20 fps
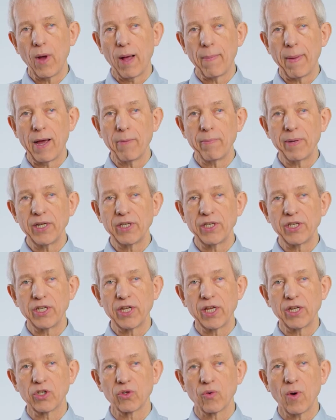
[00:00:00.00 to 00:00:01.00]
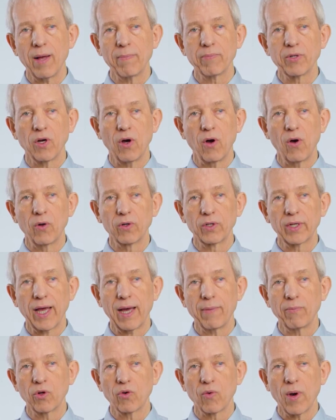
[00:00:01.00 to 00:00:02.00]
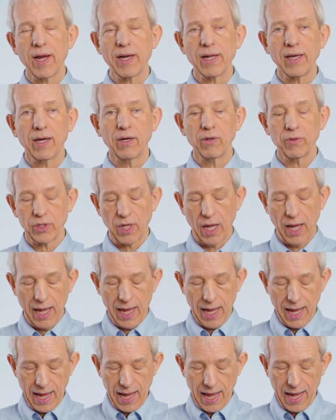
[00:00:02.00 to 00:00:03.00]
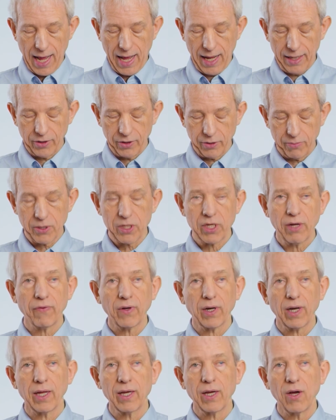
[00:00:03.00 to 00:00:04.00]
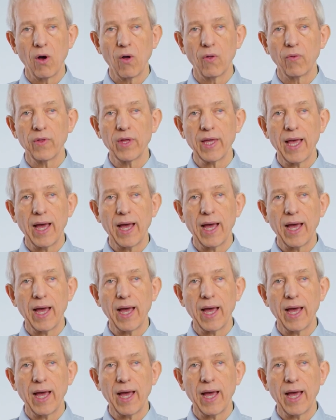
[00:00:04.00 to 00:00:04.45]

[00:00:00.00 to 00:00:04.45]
about PTT interrupt on Kenwood radios, and specifically on the